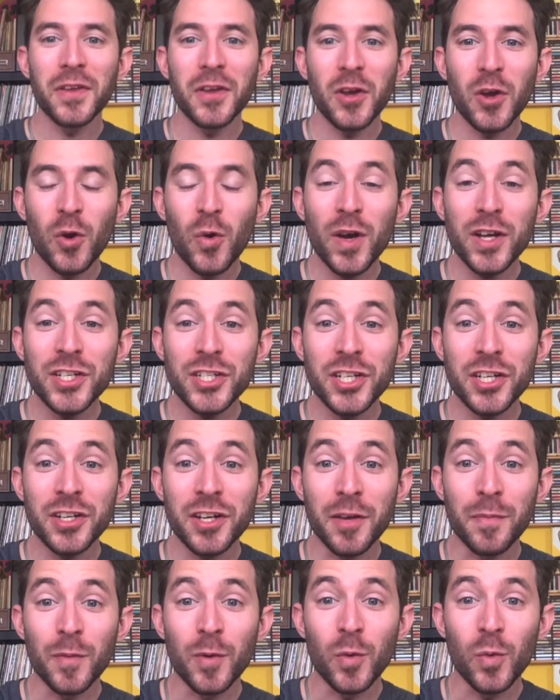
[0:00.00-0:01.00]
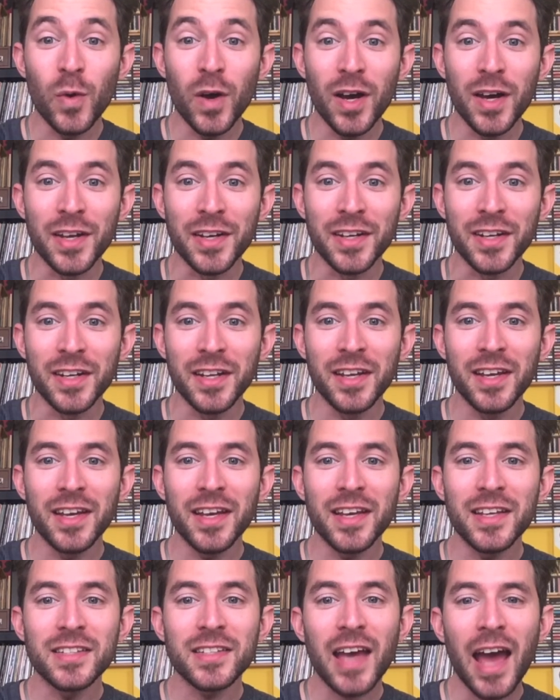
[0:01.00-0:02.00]
Question number 1
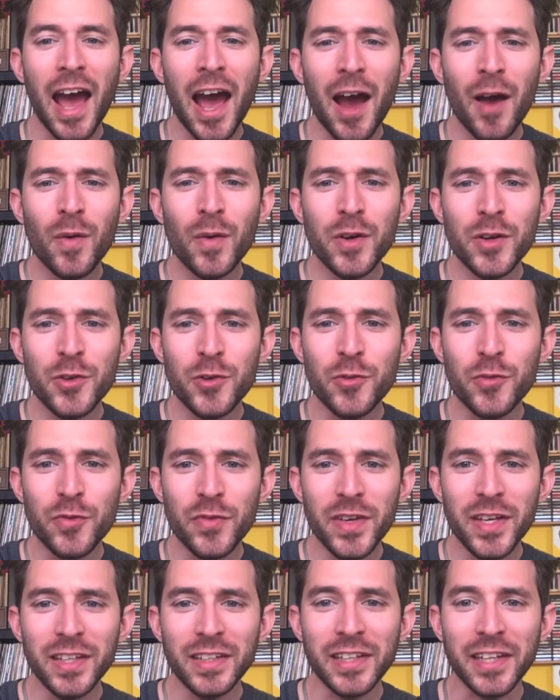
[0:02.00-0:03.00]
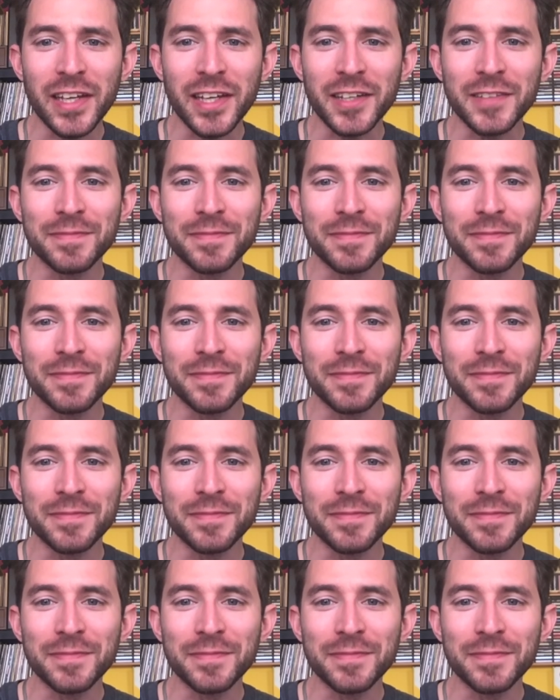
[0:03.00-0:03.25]
is, how are you feeling?